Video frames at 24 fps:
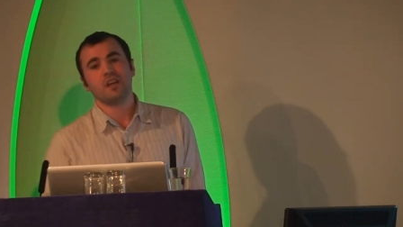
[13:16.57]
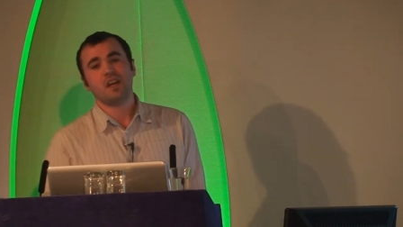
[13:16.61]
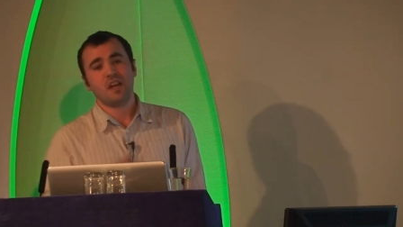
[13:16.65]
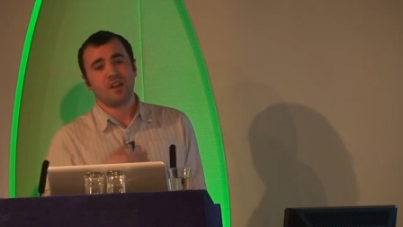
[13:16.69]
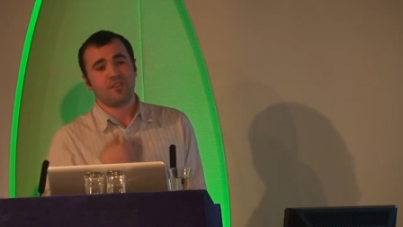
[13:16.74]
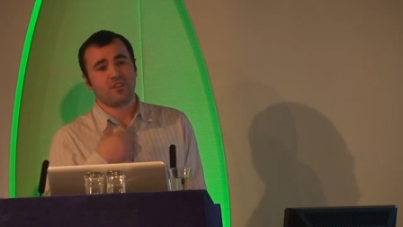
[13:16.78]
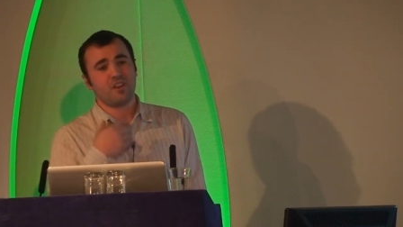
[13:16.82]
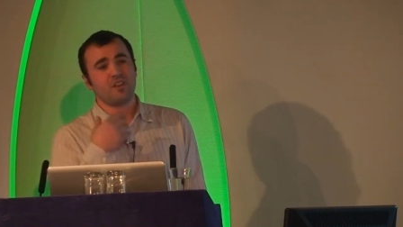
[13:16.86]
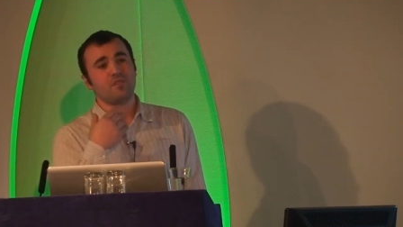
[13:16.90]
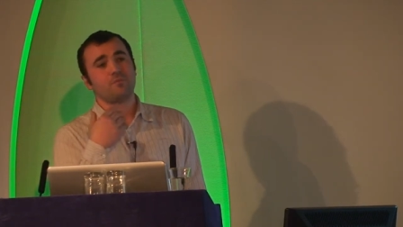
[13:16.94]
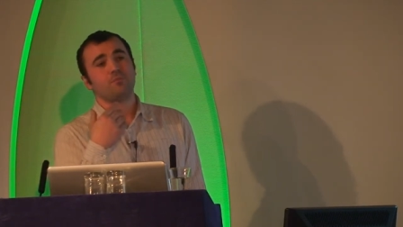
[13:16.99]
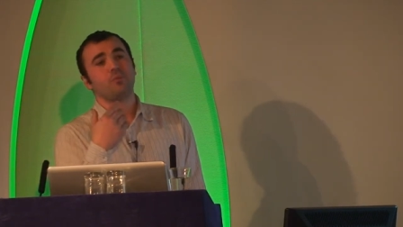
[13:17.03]

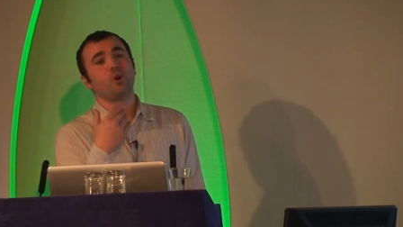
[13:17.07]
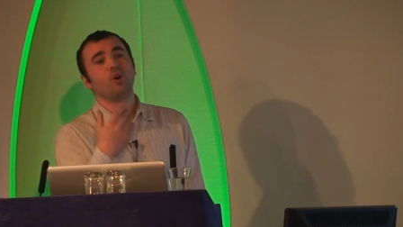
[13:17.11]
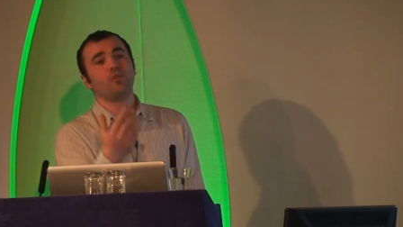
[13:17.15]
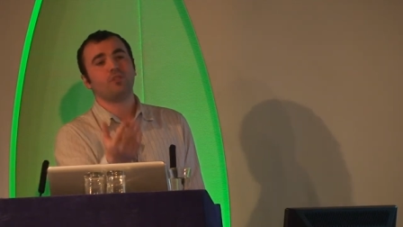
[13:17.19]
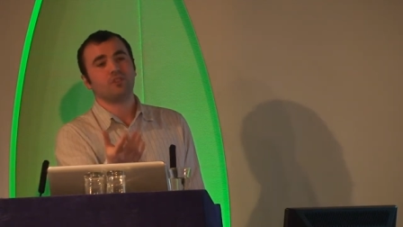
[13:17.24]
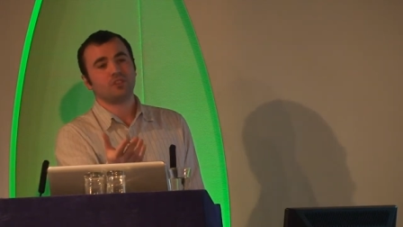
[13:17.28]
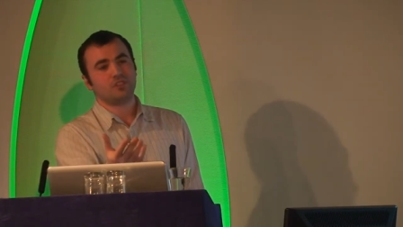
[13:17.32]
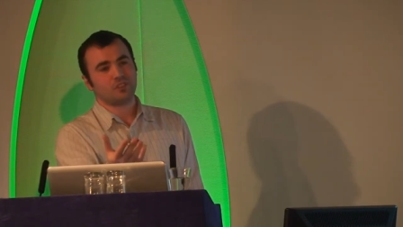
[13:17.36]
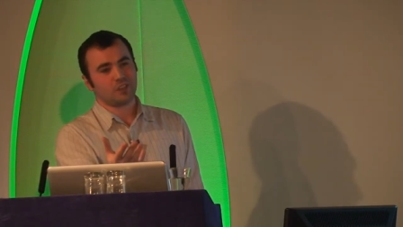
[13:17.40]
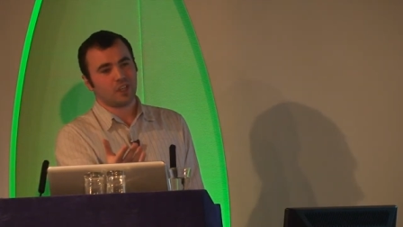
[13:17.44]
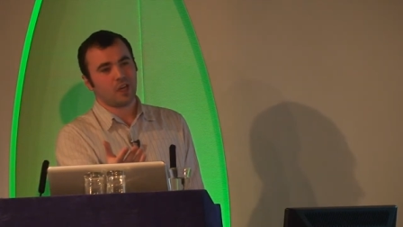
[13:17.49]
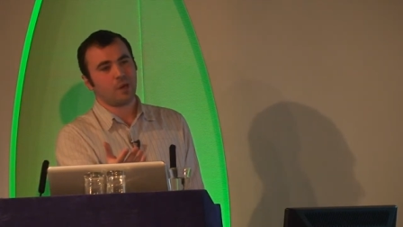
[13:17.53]
If they've
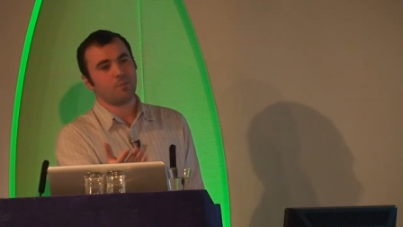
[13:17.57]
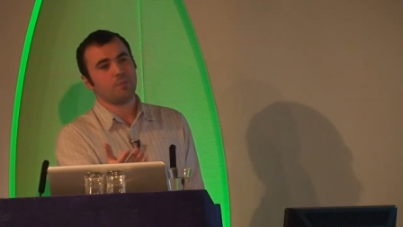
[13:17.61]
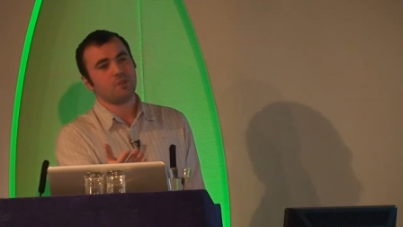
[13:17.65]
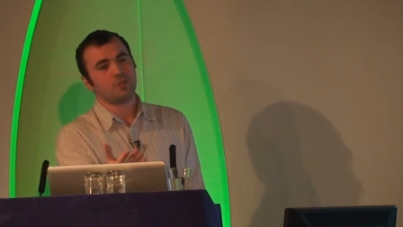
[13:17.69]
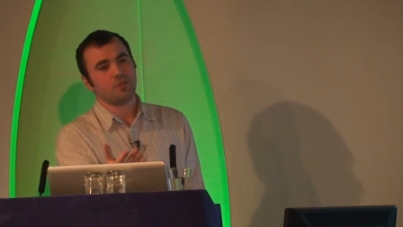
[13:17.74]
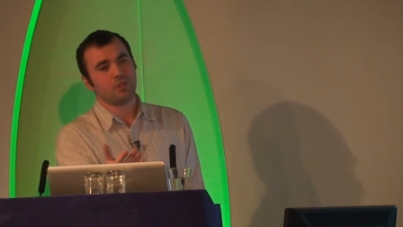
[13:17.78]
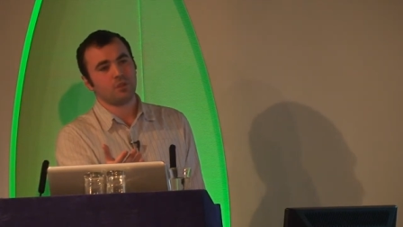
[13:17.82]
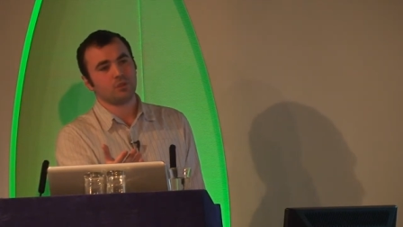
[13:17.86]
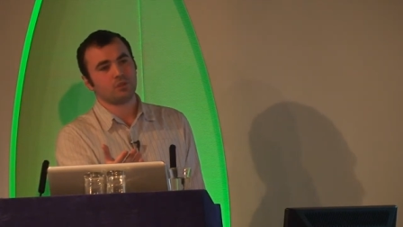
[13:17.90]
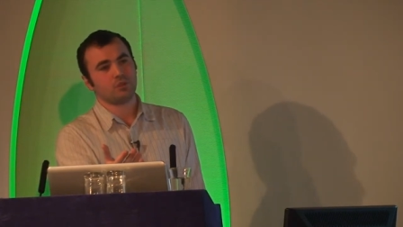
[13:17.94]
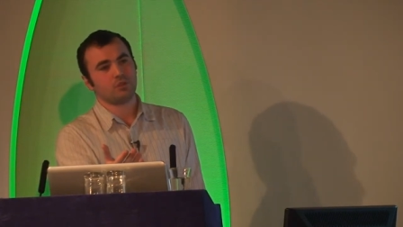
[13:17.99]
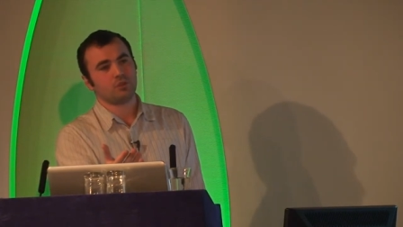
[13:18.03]
bothered to come
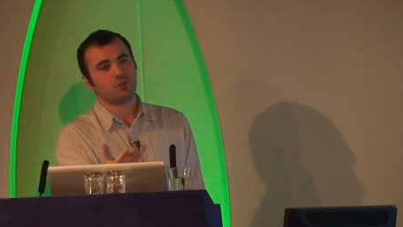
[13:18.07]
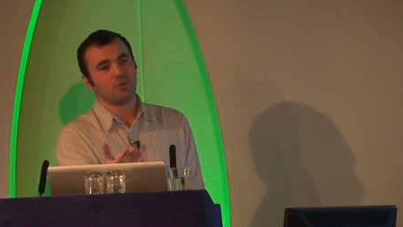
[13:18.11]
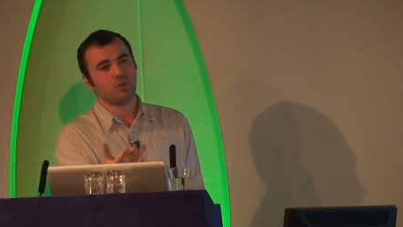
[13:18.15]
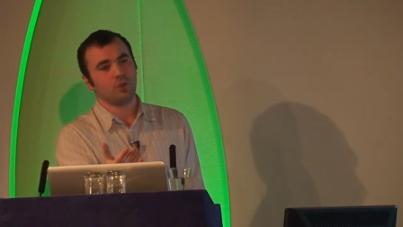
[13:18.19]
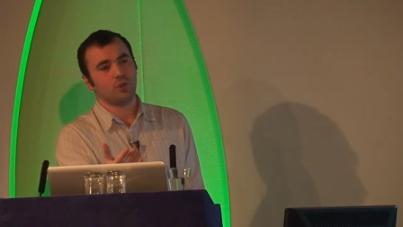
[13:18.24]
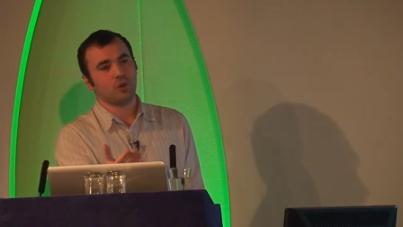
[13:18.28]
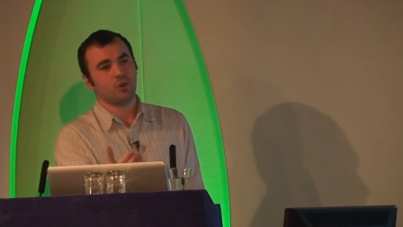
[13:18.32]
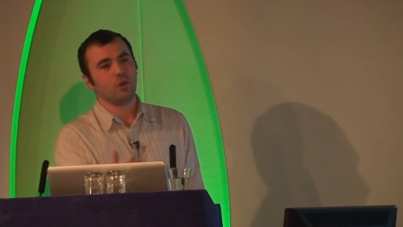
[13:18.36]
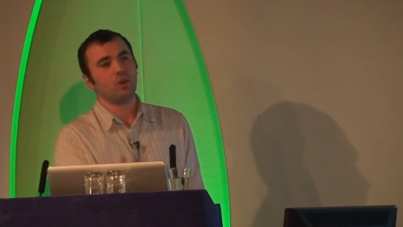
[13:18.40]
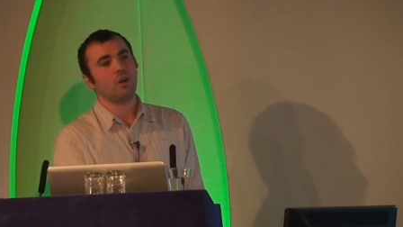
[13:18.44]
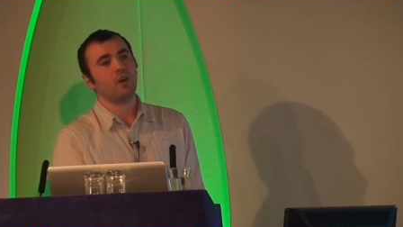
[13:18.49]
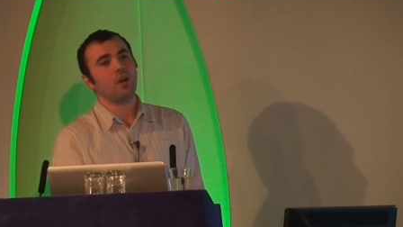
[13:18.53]
into your
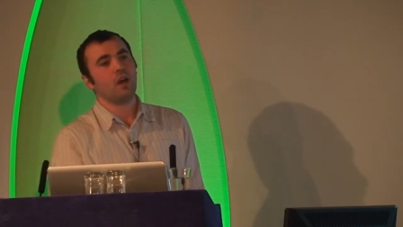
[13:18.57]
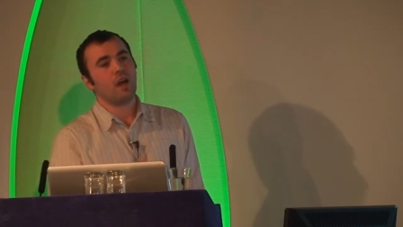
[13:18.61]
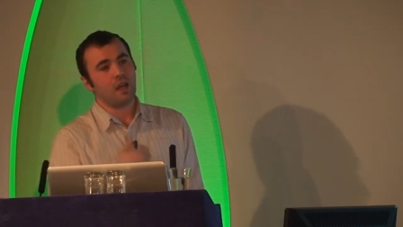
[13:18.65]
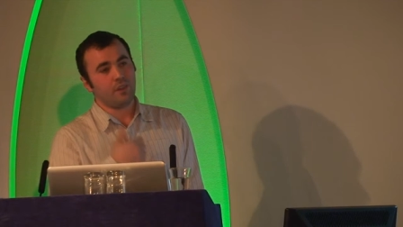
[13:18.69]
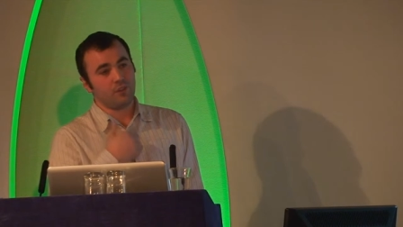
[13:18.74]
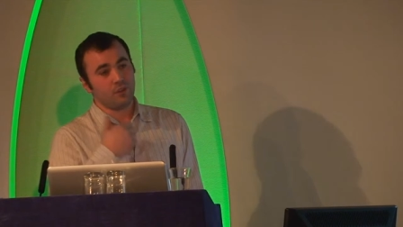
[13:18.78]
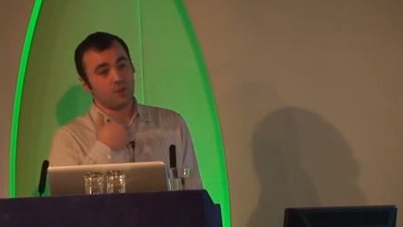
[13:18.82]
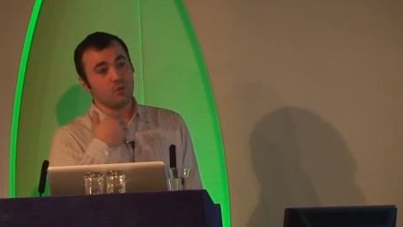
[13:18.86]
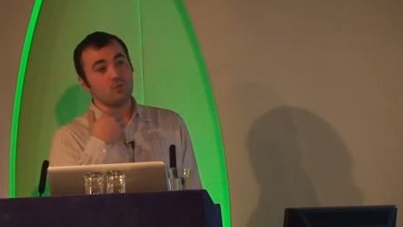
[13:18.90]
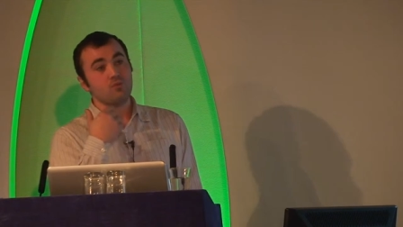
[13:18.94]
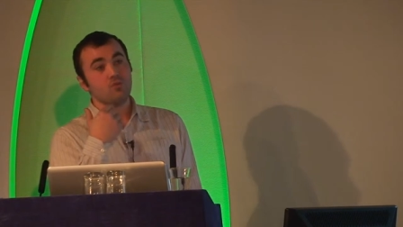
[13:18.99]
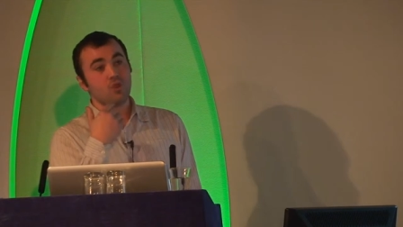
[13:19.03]
store
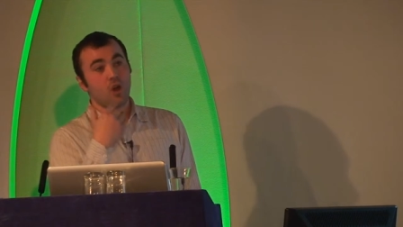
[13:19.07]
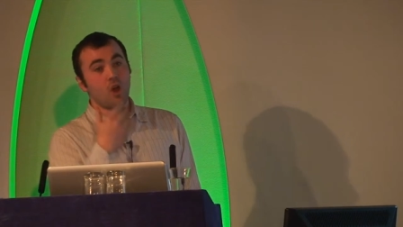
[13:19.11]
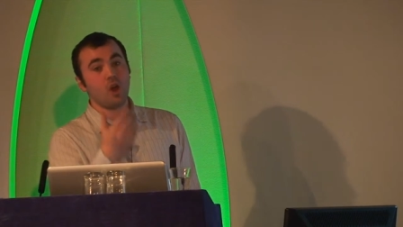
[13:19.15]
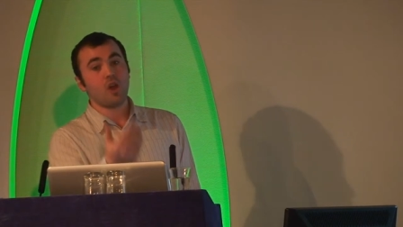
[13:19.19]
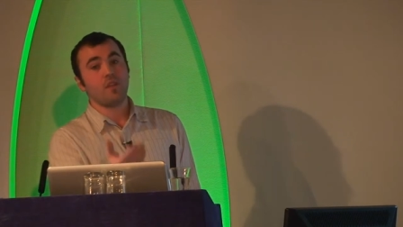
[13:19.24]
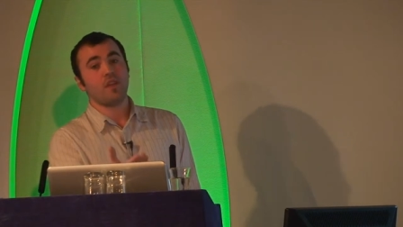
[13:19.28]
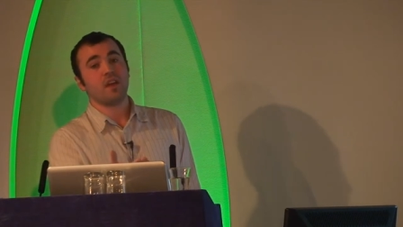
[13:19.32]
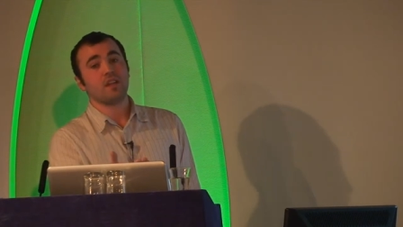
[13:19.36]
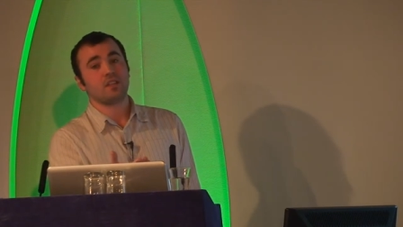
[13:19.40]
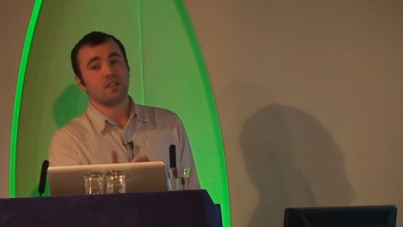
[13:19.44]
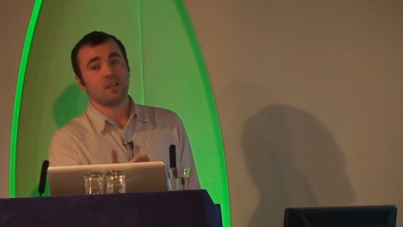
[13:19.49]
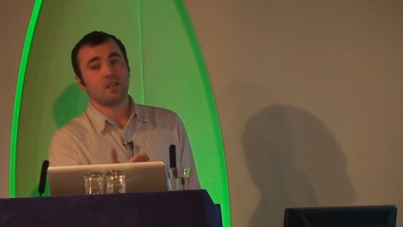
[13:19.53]
and you know
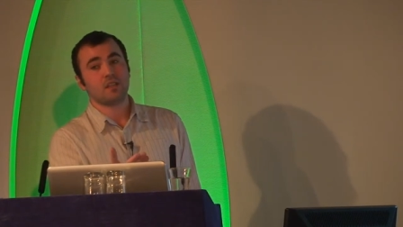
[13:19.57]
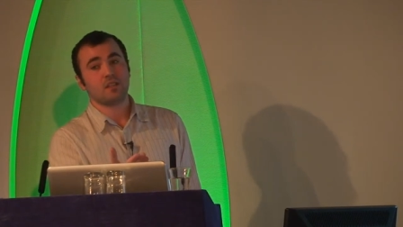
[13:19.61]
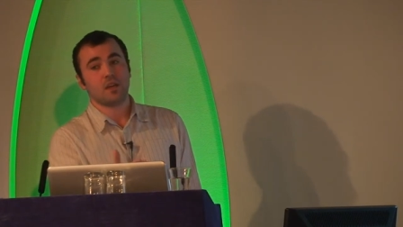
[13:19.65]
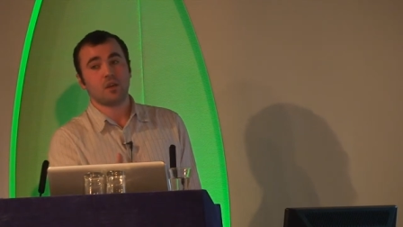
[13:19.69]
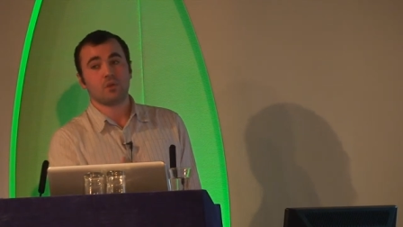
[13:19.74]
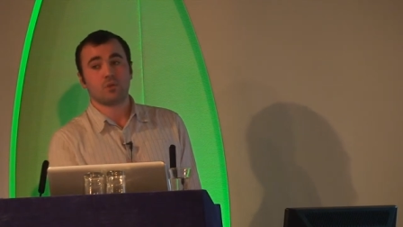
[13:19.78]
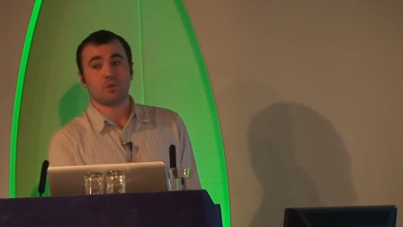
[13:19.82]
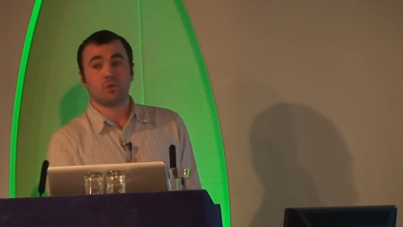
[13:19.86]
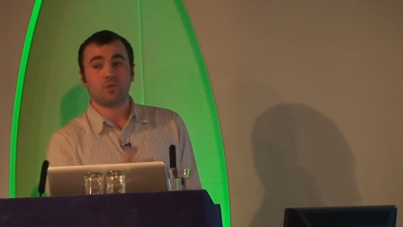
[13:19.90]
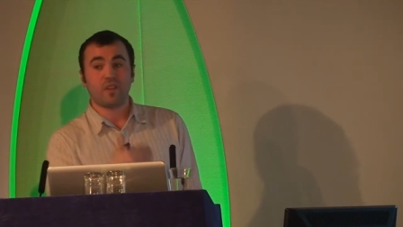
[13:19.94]
their details,